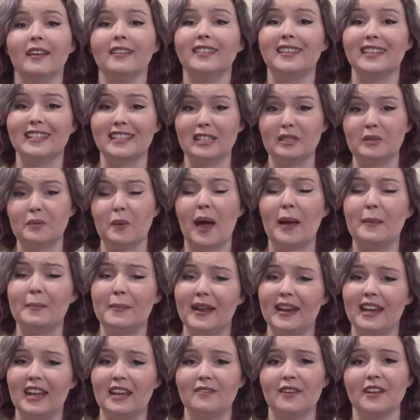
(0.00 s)
This is why
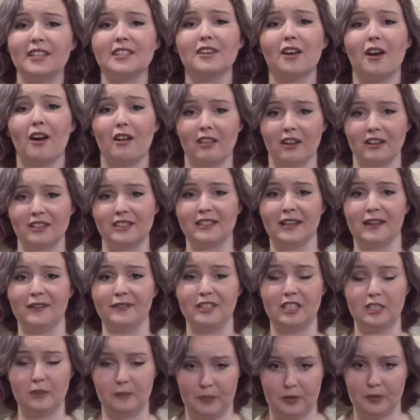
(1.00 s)
many of us call
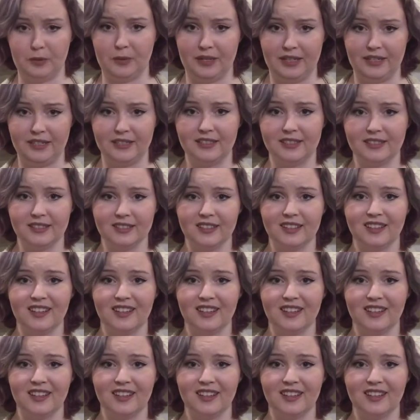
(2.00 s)
ourselves spoonies.